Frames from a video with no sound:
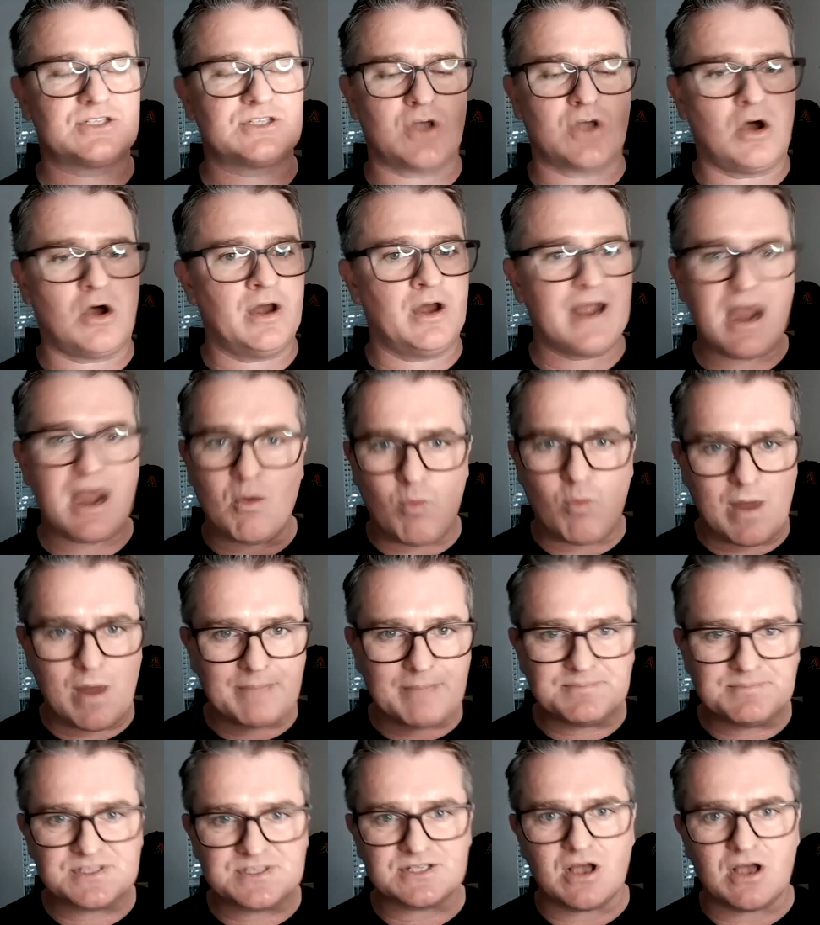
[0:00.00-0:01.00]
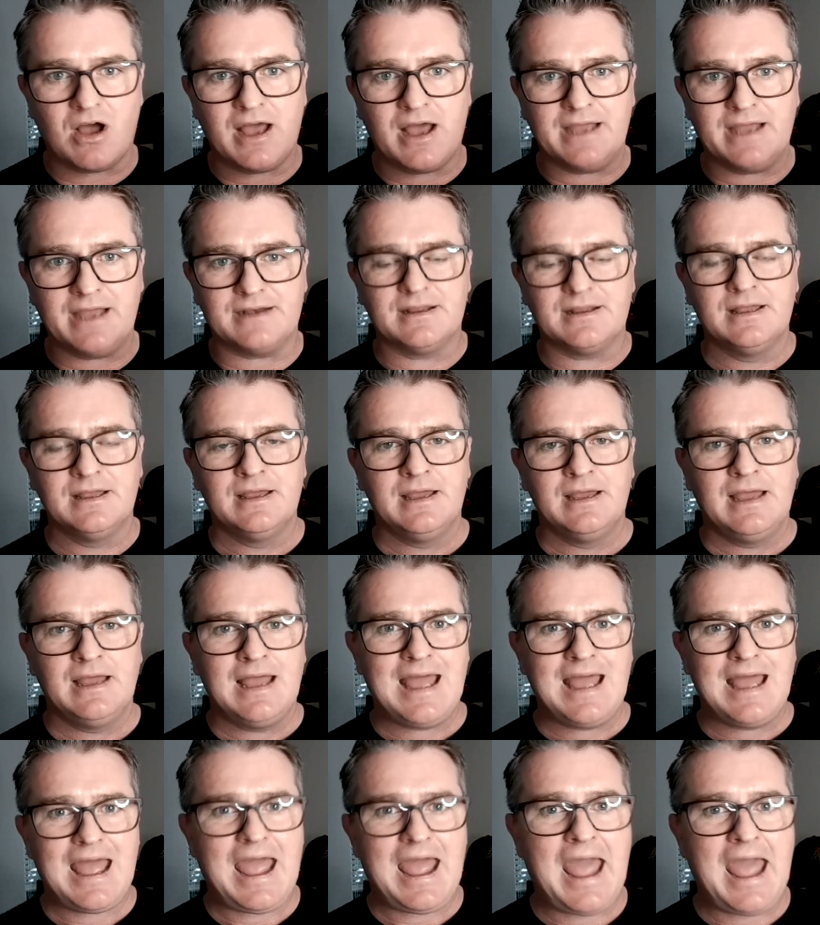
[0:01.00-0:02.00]
it's on our website.
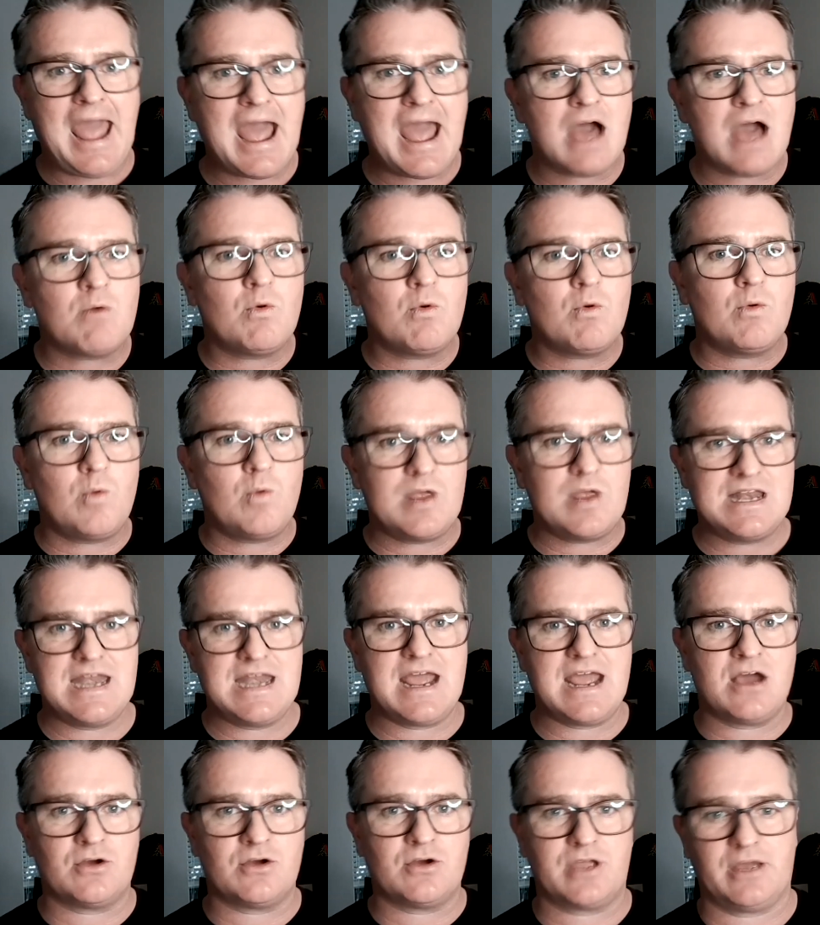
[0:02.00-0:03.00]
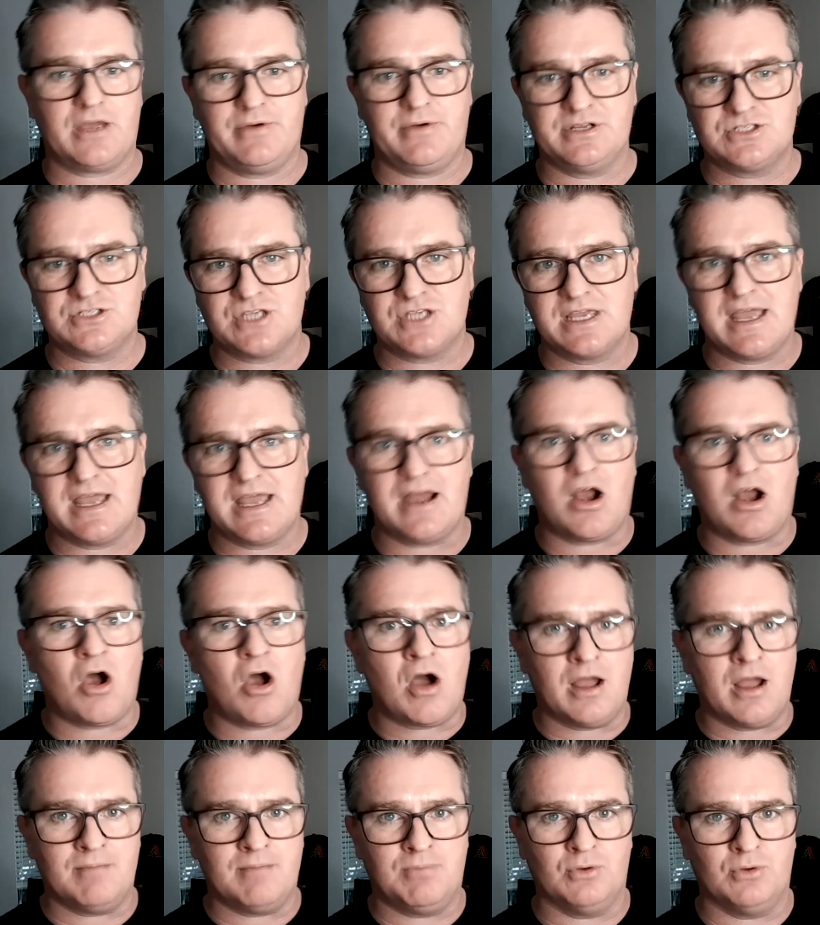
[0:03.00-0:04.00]
How are we now going to get
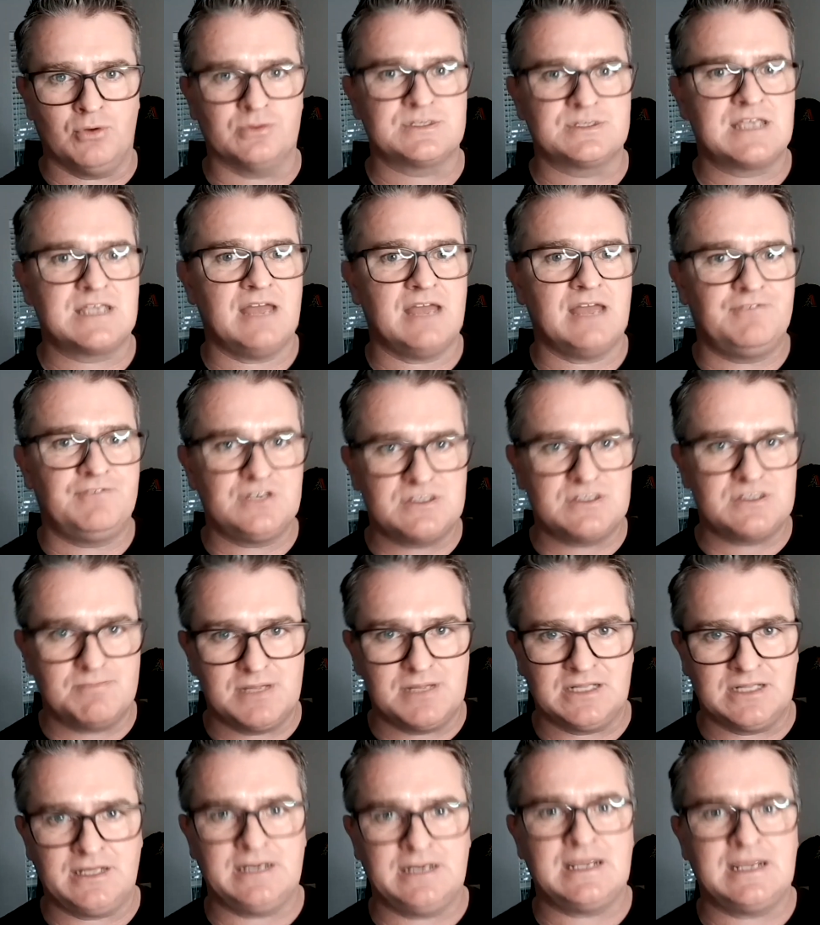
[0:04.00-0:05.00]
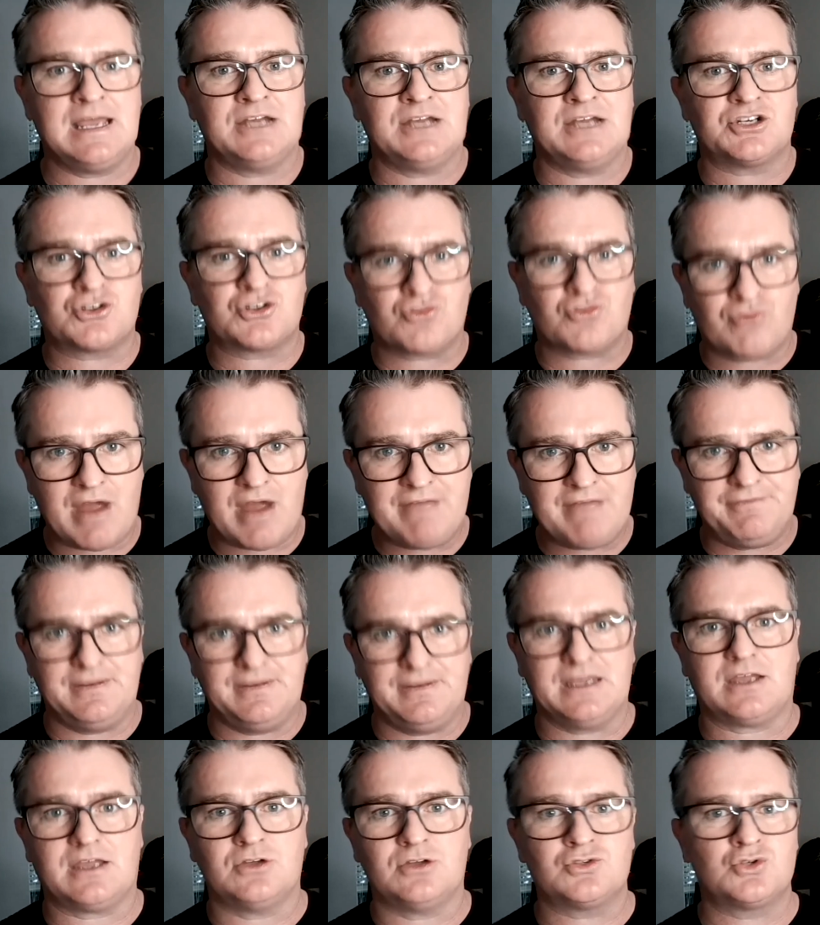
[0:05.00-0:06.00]
eyeballs, get visibility, get
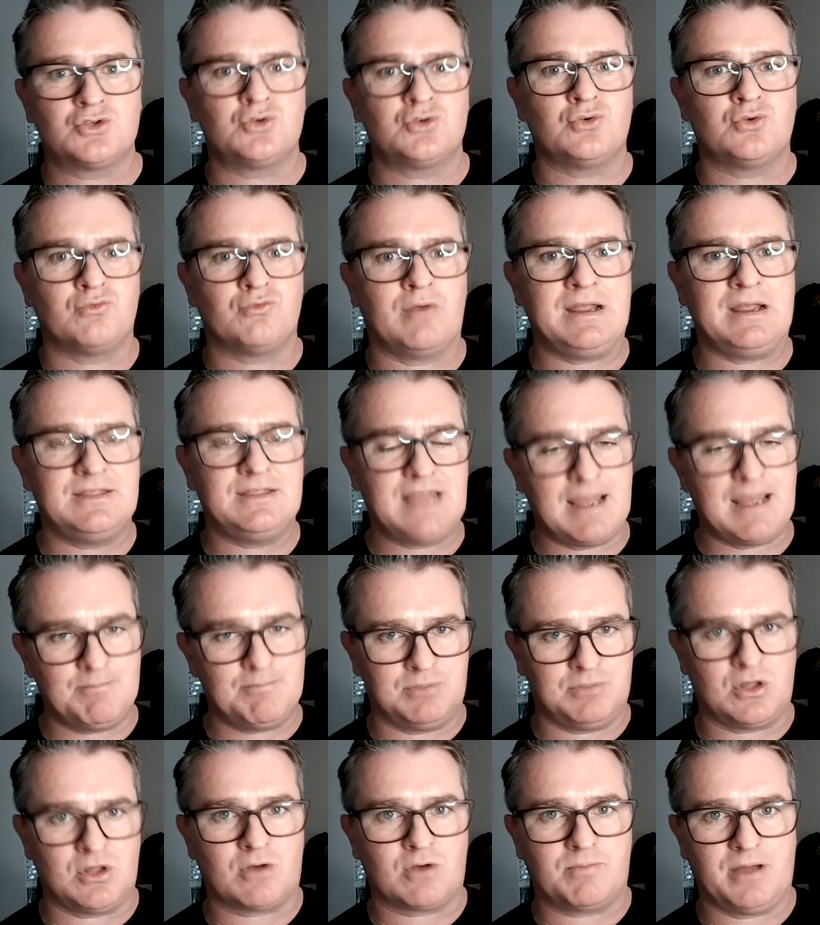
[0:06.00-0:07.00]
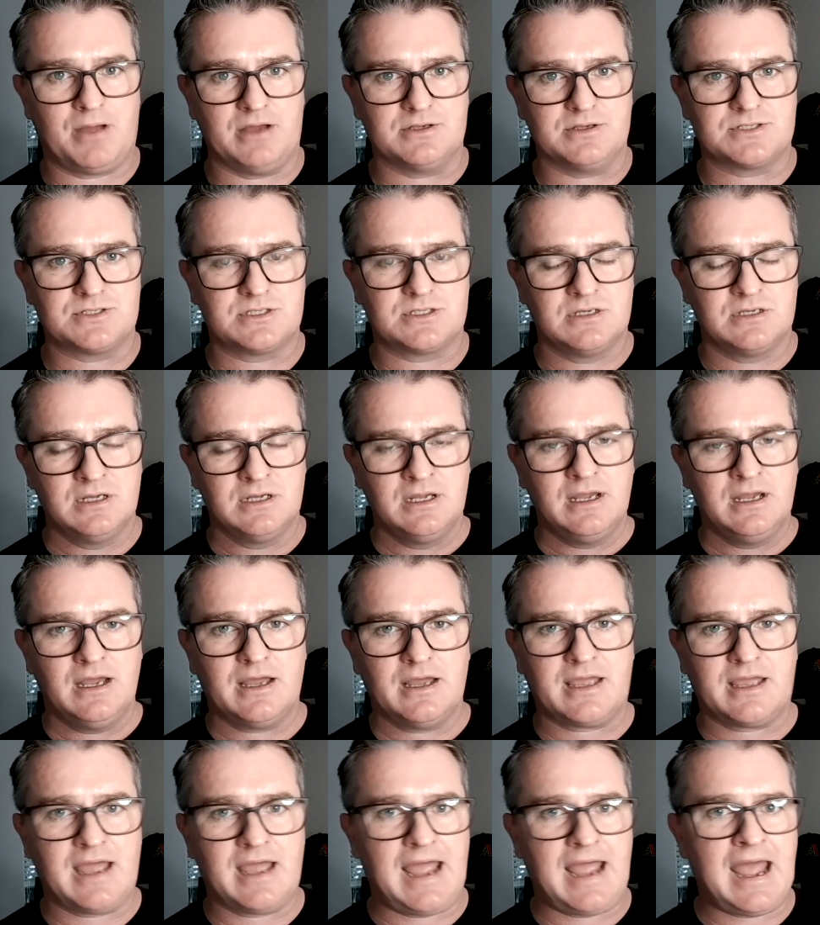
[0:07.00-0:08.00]
traffic to read that blog post?
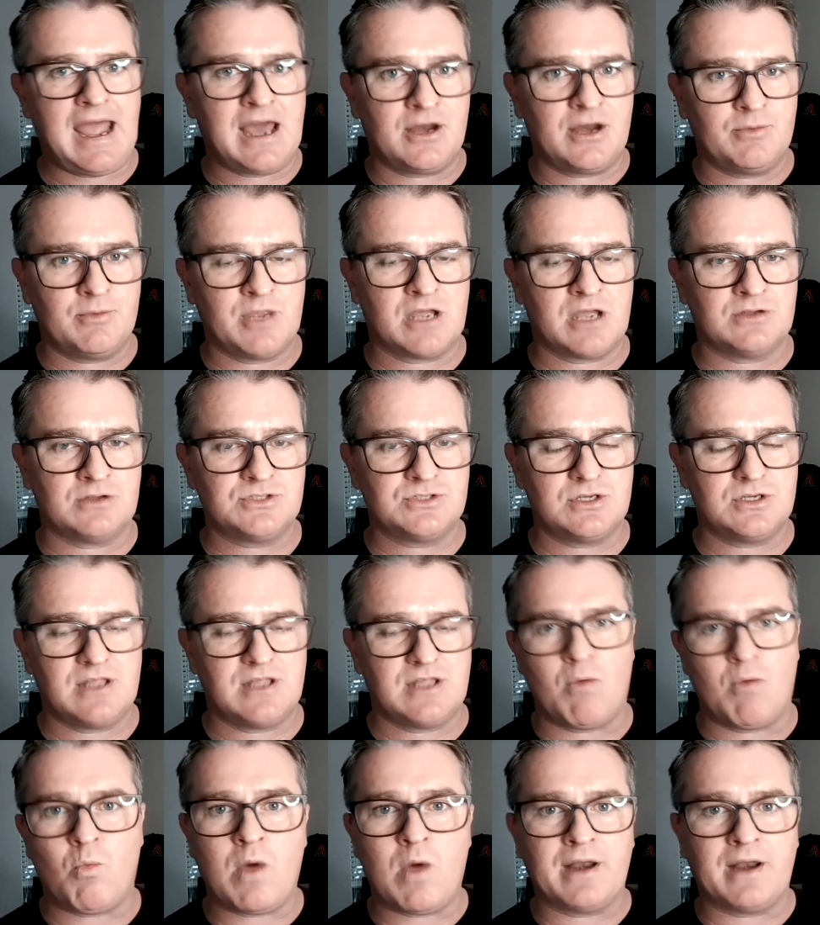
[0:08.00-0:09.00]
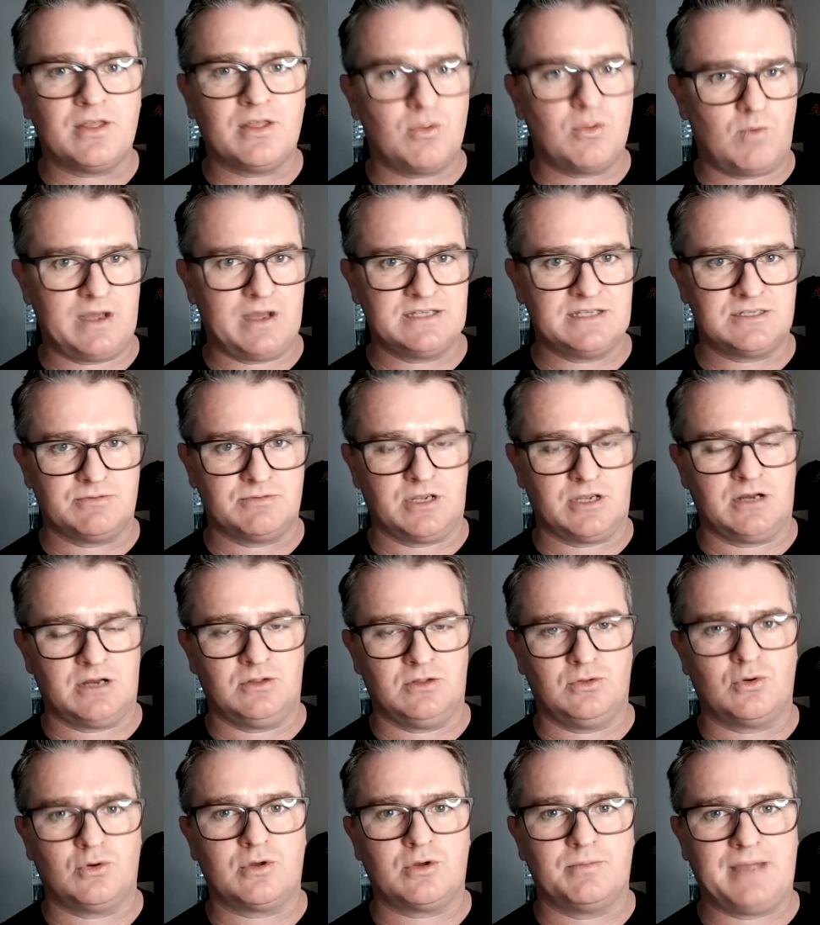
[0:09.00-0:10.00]
Okay, how do we go and do that? One of the ways that we're going
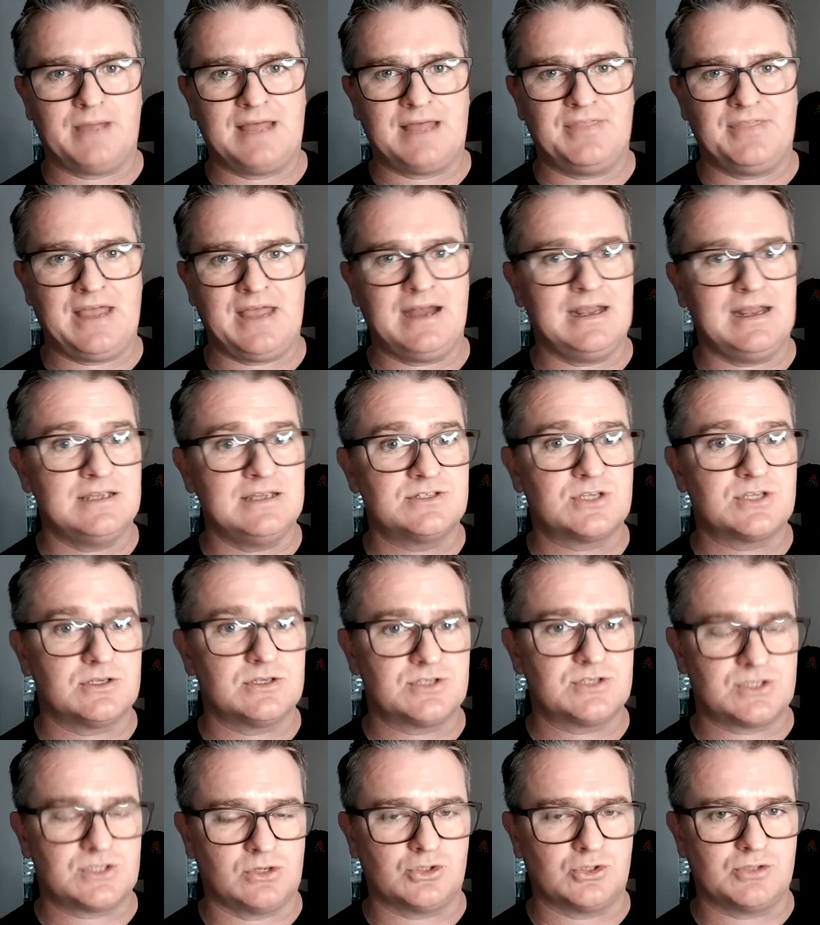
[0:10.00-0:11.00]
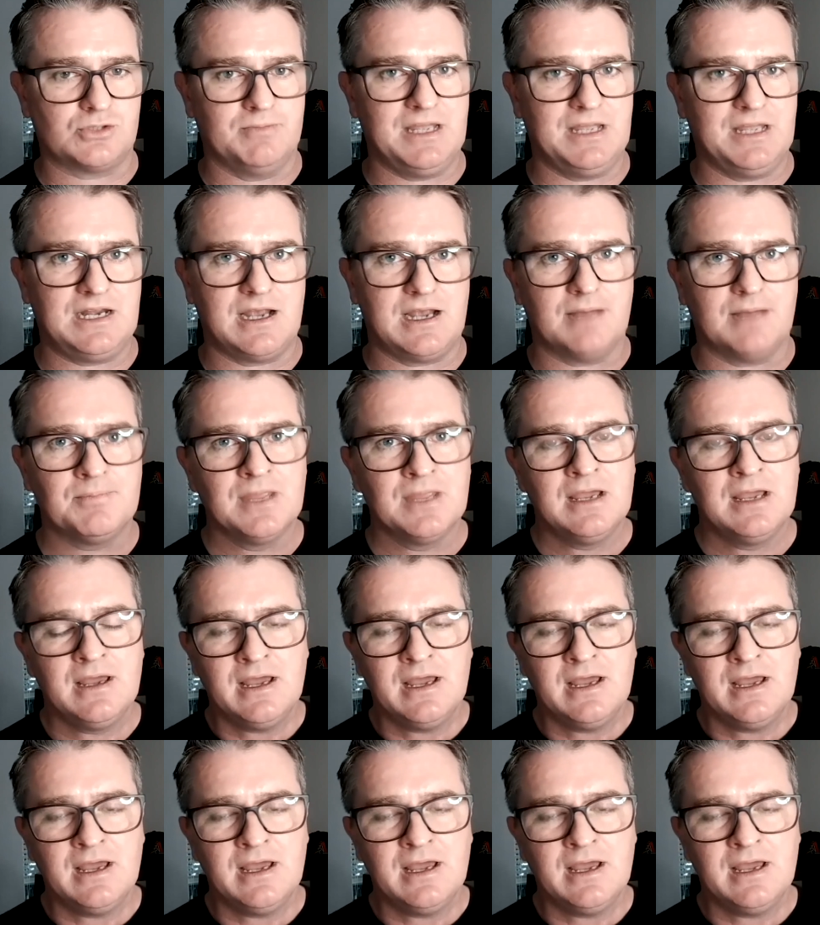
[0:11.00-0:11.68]
to look about that is social media.